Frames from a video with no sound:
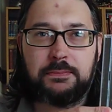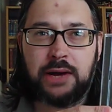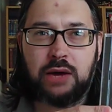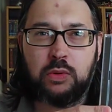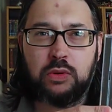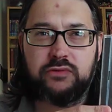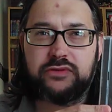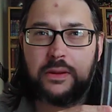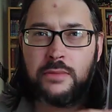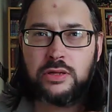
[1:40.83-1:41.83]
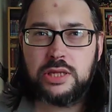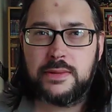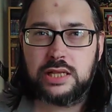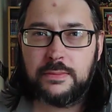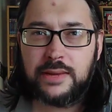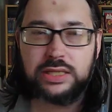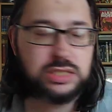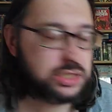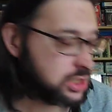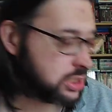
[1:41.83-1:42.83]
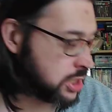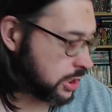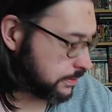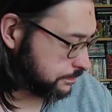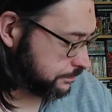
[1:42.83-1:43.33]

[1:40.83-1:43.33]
Powerwolf's Monumental Mass CD.